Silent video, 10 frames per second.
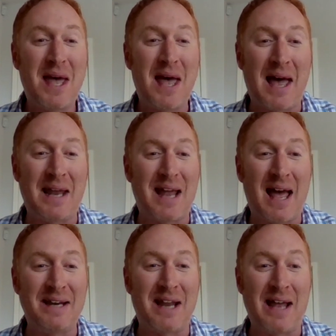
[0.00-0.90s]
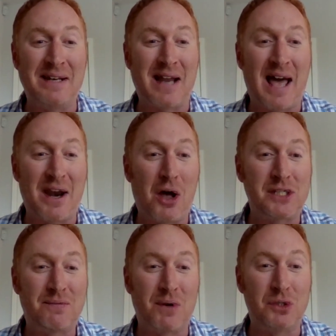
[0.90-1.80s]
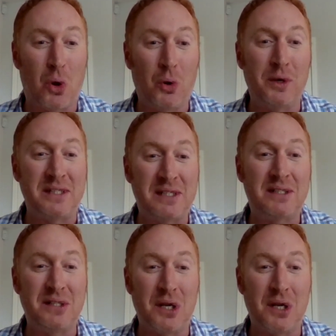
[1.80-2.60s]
and ask those honest,